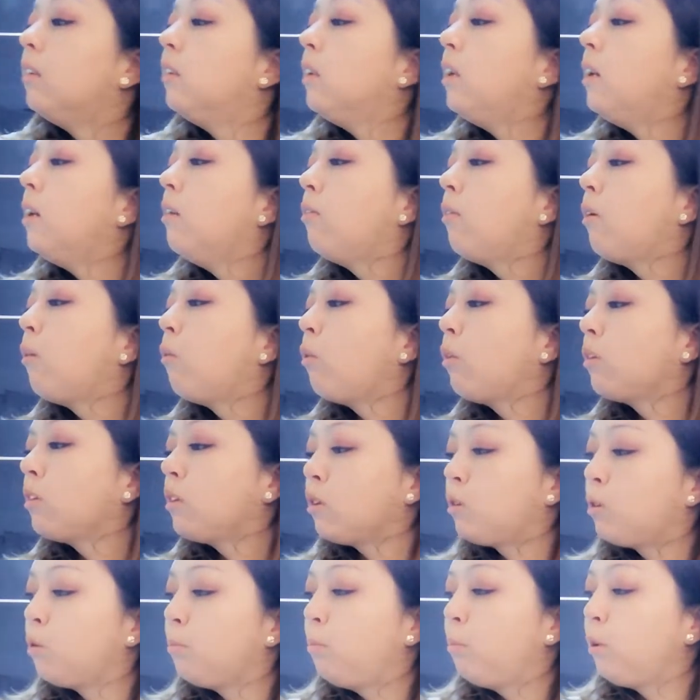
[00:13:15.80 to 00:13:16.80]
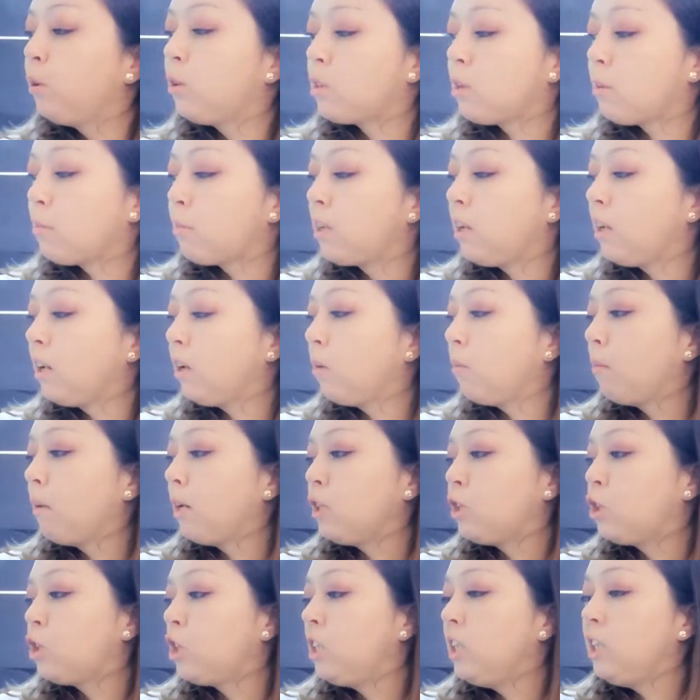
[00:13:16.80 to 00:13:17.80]
if I wanted to put something on my
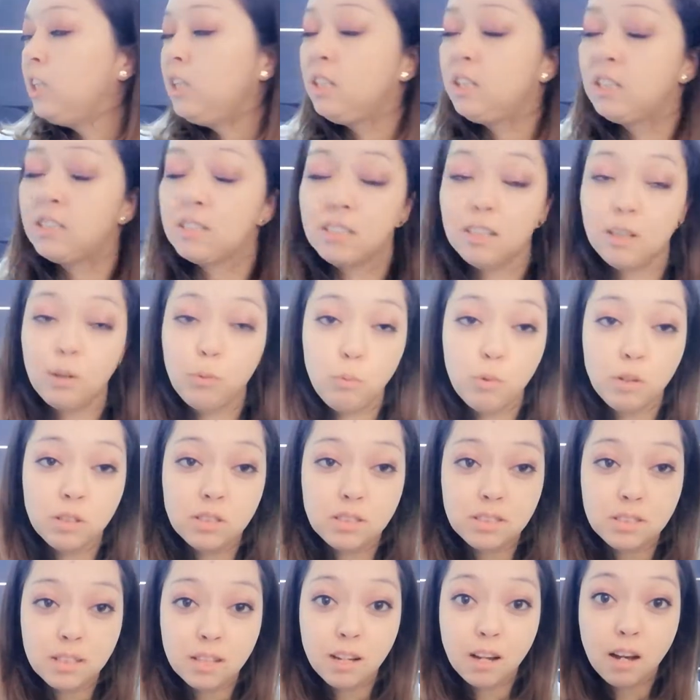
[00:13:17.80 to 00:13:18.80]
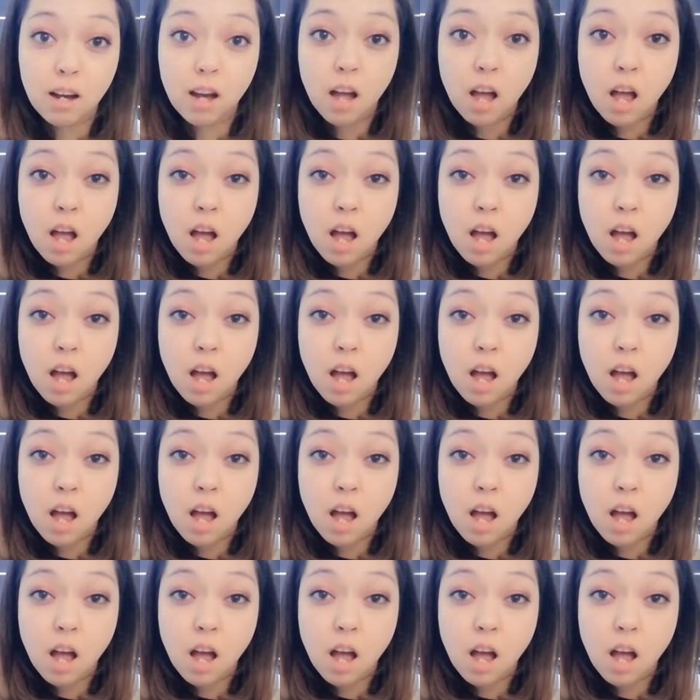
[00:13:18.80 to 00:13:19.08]
cheeks, it was the